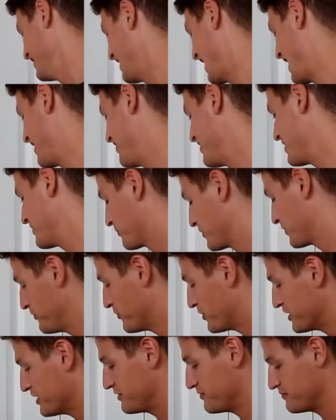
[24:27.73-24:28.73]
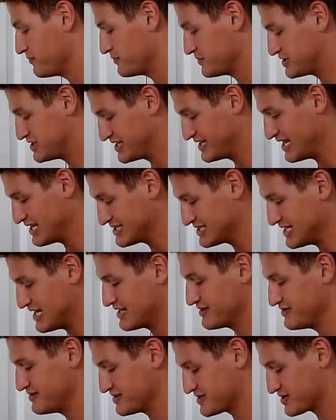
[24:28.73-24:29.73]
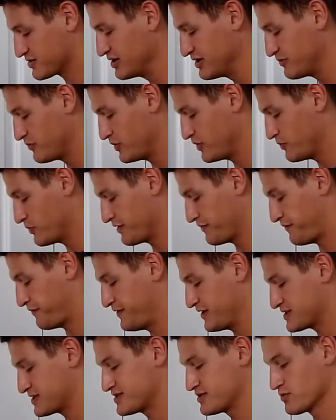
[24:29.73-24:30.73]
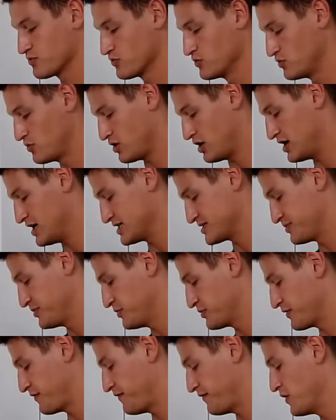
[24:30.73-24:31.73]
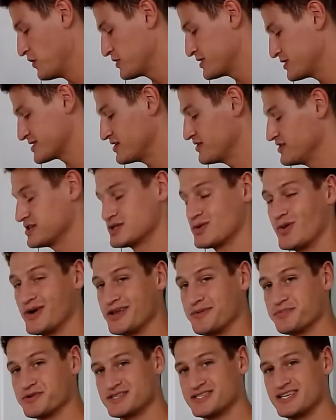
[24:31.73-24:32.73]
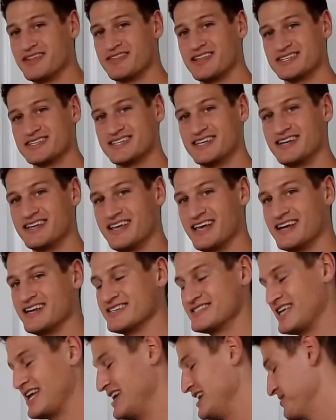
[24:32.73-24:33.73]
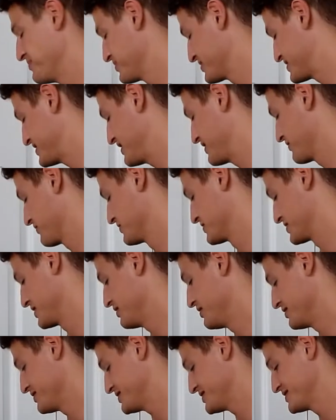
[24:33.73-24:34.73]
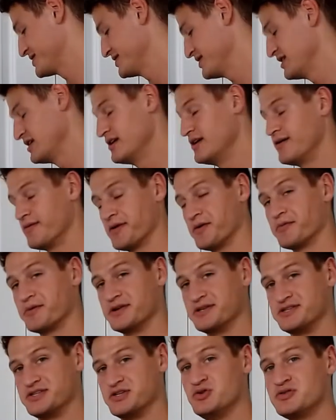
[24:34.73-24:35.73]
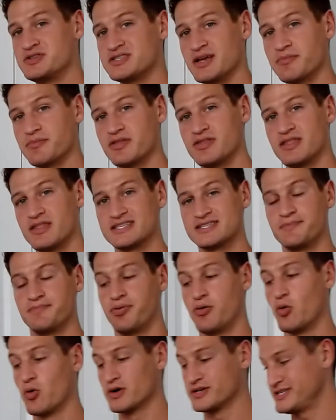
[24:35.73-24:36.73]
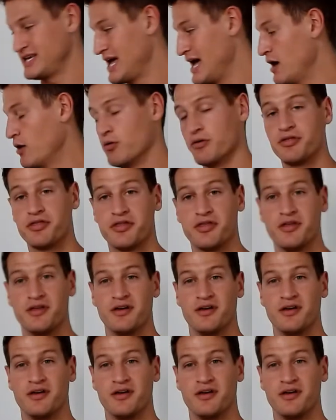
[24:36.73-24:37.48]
And then we want to get down in this green, we want to fix the root cause. We want to focus on the 20% that's going to get us 80% of results. We want to do something that supports health.